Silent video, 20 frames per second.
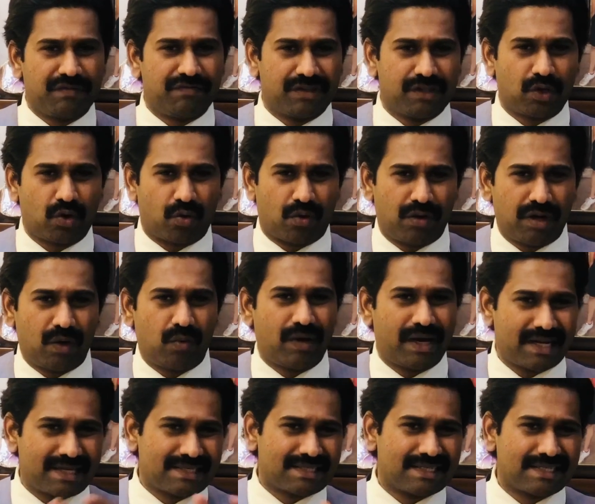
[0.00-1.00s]
the
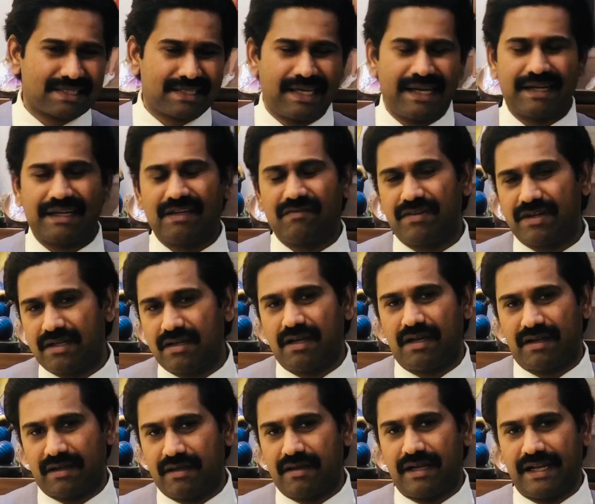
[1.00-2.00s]
coronavirus is slightly
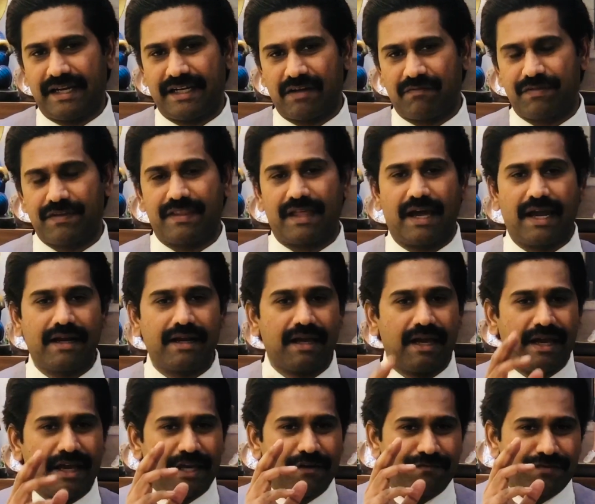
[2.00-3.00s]
linked up with that.
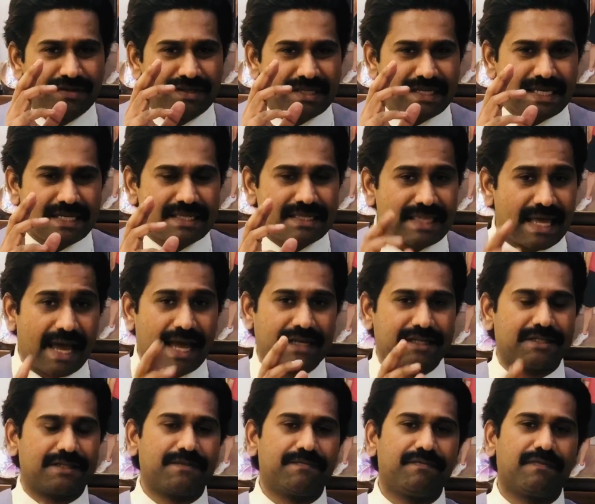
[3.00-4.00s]
If you see that
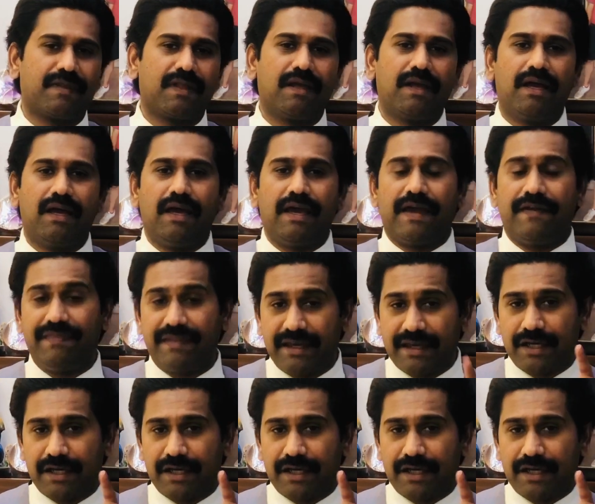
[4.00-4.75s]
in the year